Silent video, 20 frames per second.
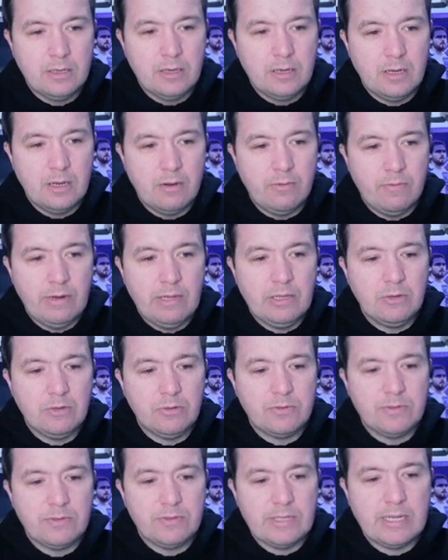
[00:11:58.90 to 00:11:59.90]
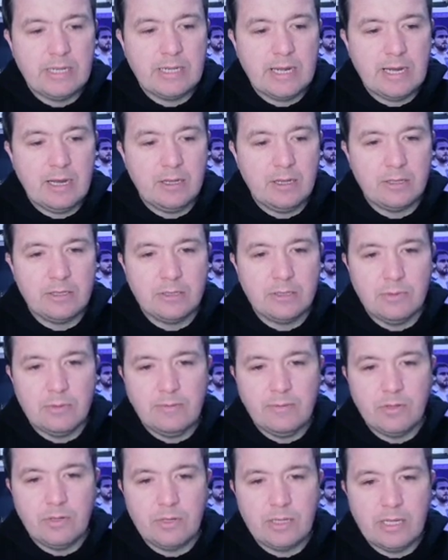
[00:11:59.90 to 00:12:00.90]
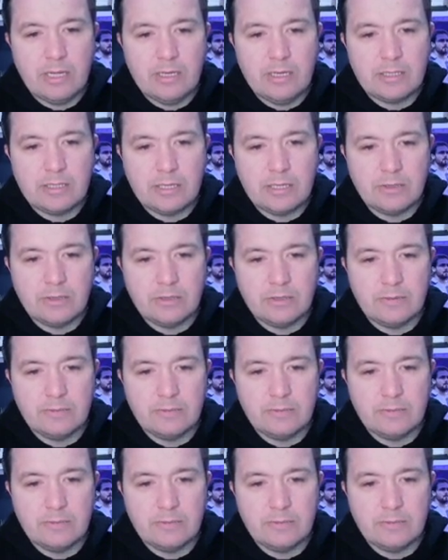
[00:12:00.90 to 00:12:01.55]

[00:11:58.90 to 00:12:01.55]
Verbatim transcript: Aurelio for Zay Carlos. So we'll have a look at that in a second.